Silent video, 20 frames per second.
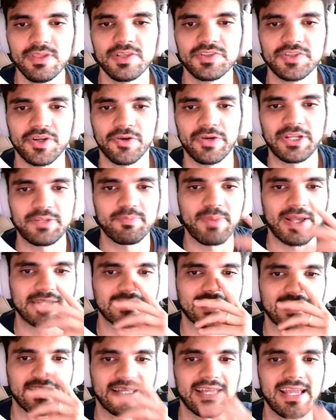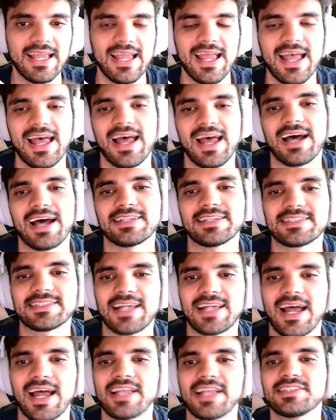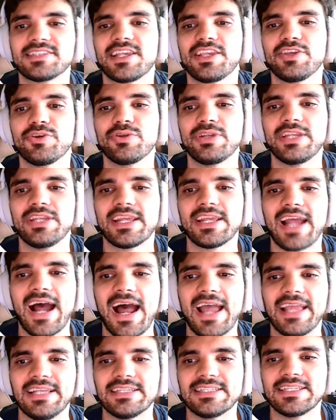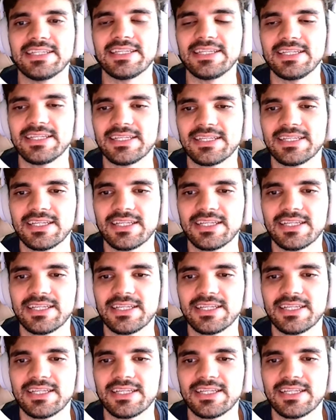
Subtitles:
So it basically assigns a unique ID